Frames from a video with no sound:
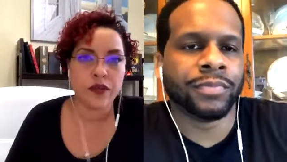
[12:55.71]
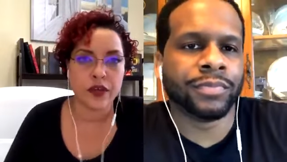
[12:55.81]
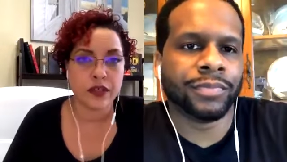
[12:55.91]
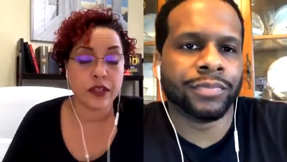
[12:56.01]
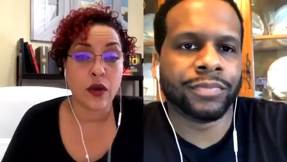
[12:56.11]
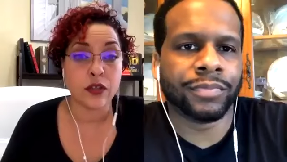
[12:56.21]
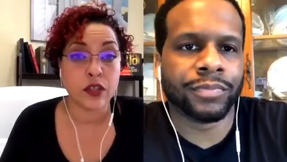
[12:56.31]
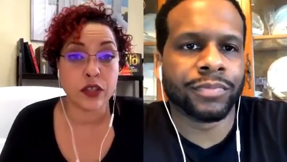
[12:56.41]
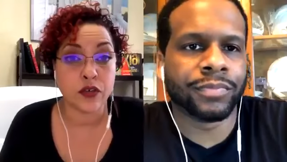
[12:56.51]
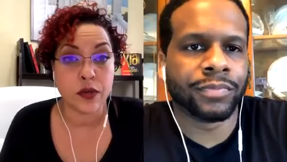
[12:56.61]
Speaker 1: years. That was
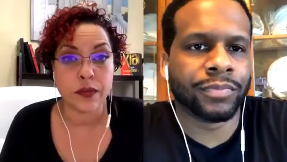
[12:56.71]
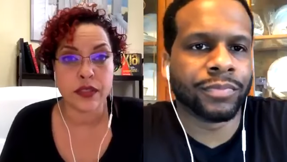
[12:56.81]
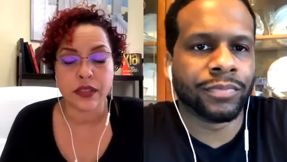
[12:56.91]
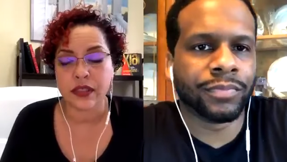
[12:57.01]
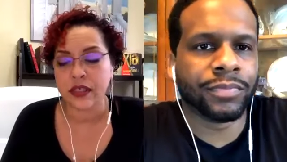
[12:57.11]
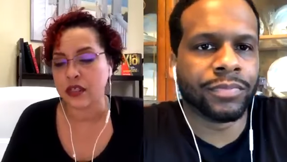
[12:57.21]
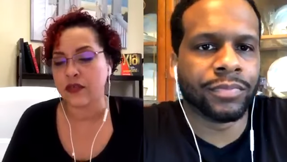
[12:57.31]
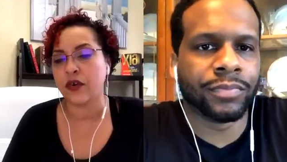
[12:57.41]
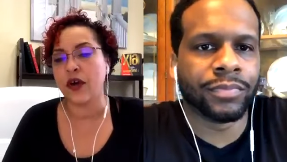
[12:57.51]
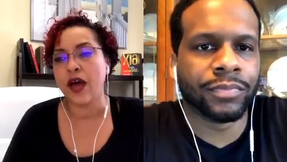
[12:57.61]
extremely
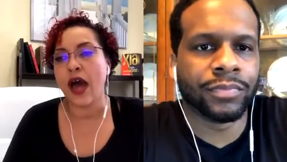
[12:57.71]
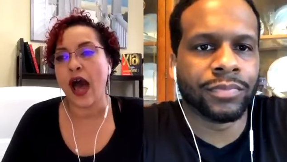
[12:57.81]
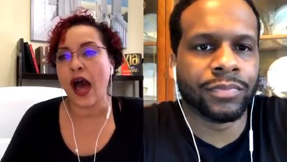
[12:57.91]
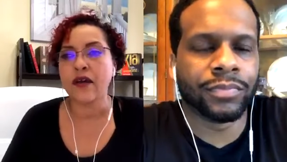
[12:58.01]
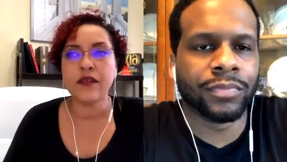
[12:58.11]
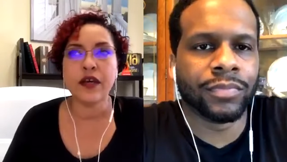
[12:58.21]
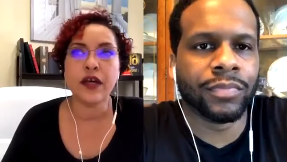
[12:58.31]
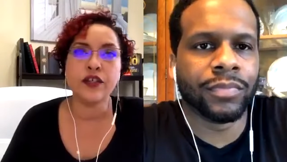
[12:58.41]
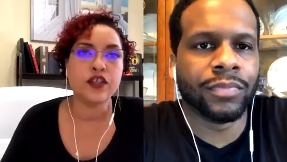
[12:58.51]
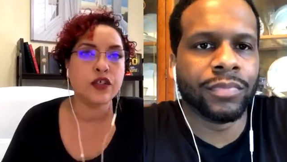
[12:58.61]
successful. I've
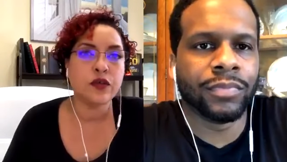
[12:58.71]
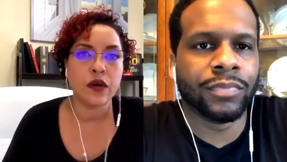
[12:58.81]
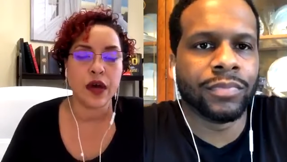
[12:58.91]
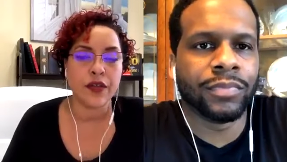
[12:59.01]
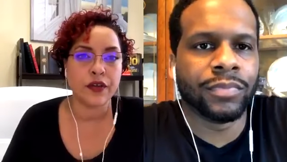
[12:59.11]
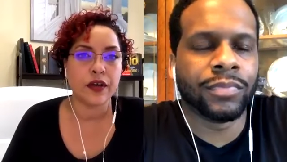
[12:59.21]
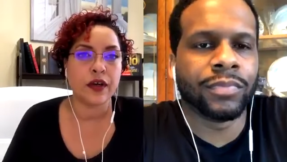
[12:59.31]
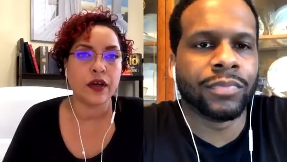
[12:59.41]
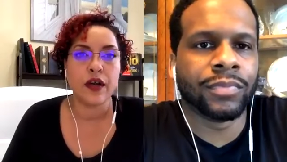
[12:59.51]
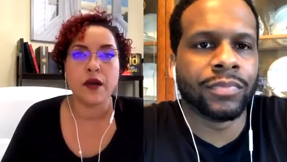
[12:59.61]
done two
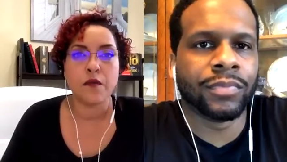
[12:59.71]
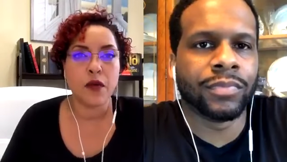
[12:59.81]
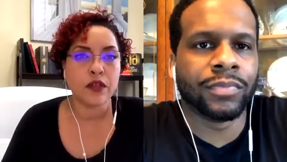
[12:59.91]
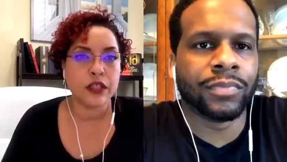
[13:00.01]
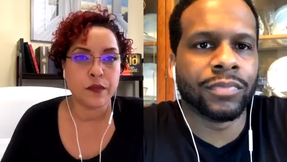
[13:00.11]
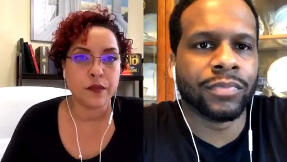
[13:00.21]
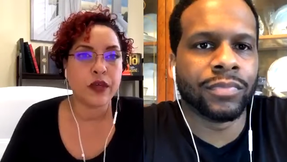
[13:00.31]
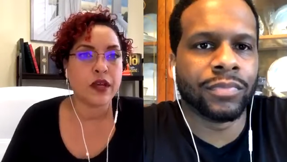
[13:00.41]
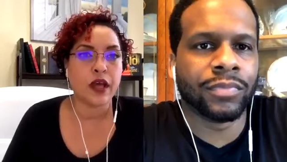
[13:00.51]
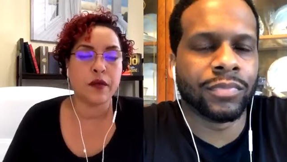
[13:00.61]
other
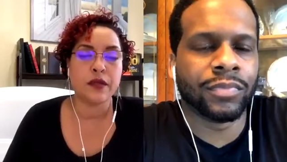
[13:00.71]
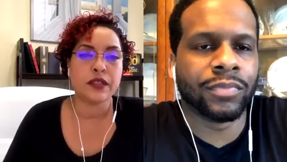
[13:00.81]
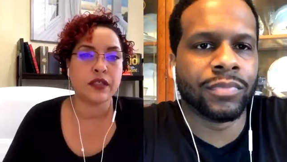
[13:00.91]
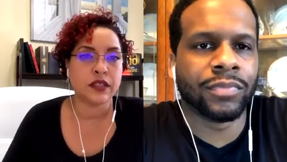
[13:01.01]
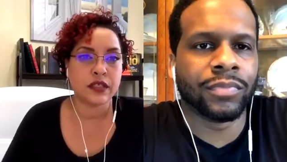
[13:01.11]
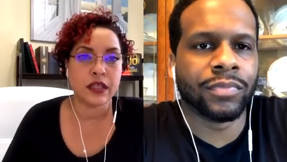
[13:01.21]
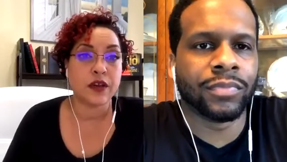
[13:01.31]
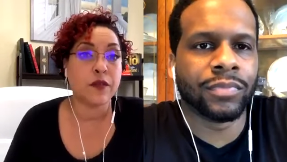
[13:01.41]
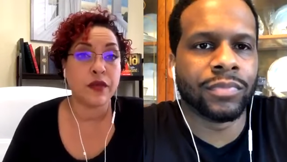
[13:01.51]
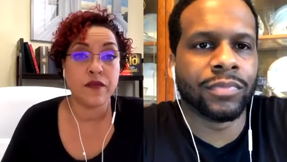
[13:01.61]
multi-million dollar businesses that
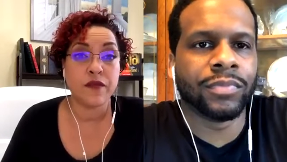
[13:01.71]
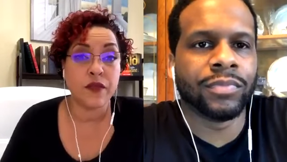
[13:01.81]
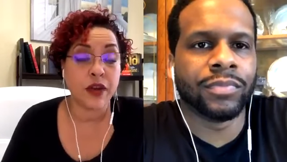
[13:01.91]
have been very